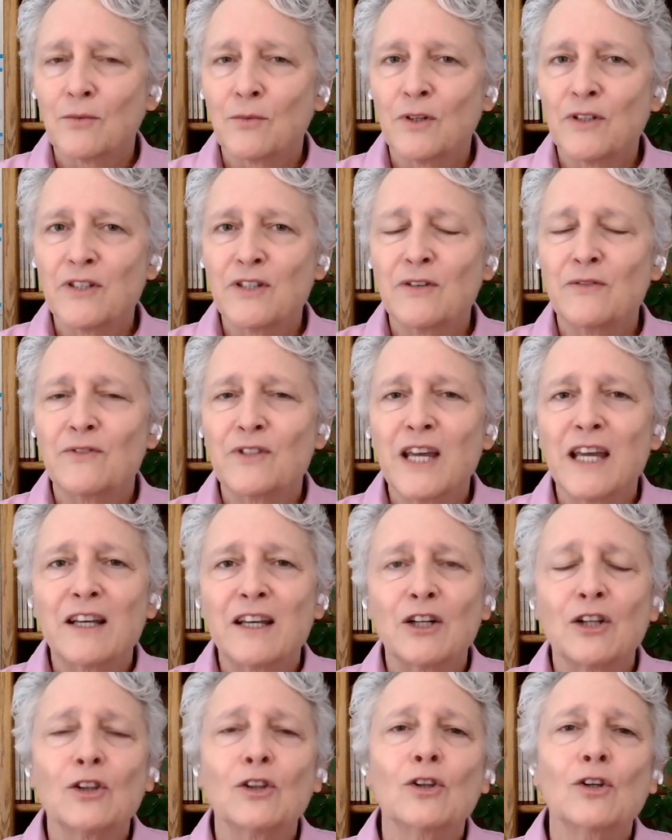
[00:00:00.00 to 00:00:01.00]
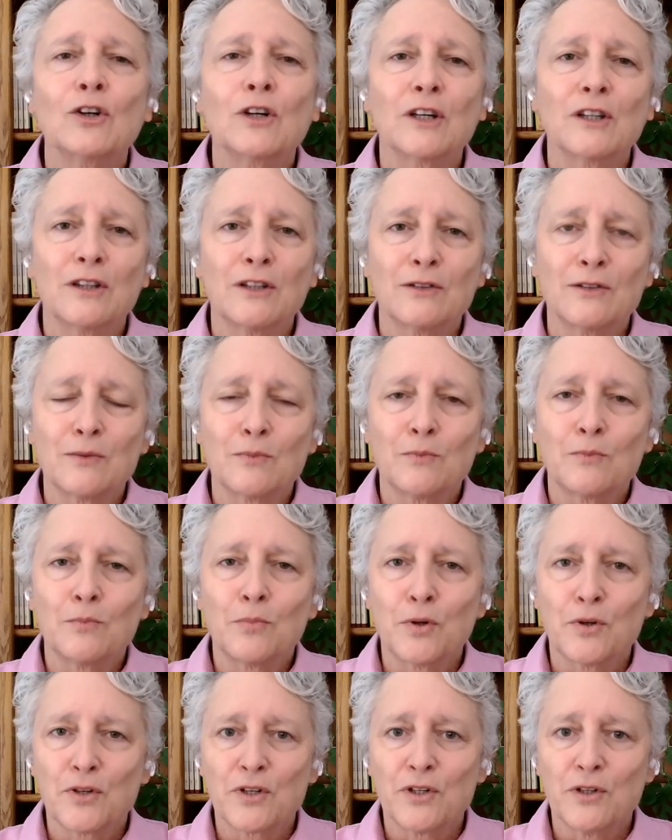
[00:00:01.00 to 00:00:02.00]
once you've taken a look at those
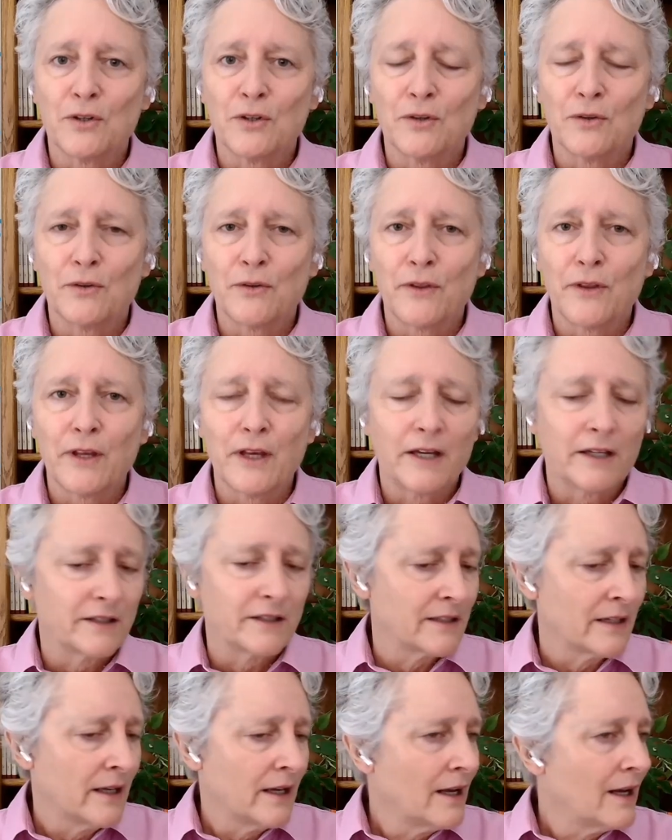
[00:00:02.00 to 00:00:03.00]
personal things.